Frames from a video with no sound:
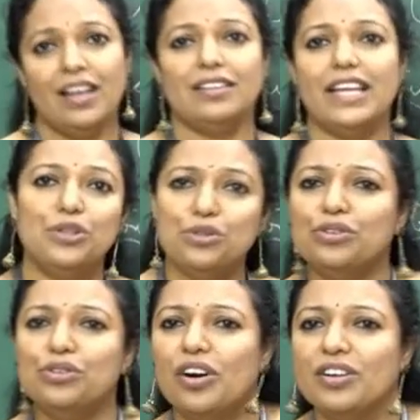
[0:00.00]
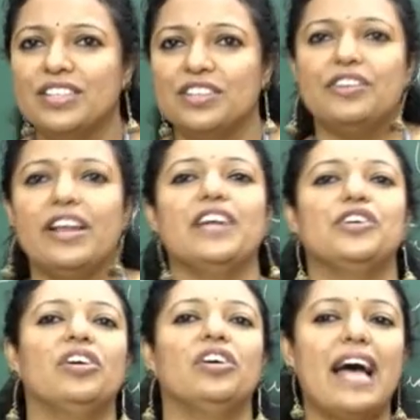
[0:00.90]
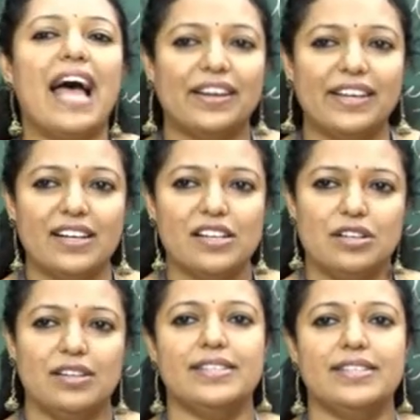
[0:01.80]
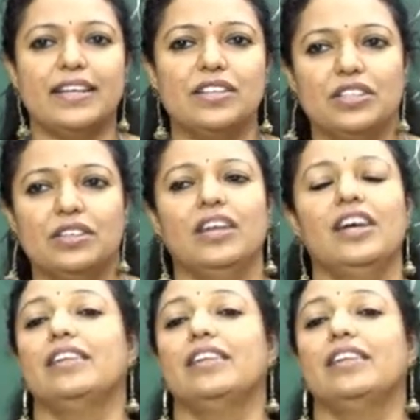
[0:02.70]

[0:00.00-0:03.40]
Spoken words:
they do concentrate on the agricultural sector,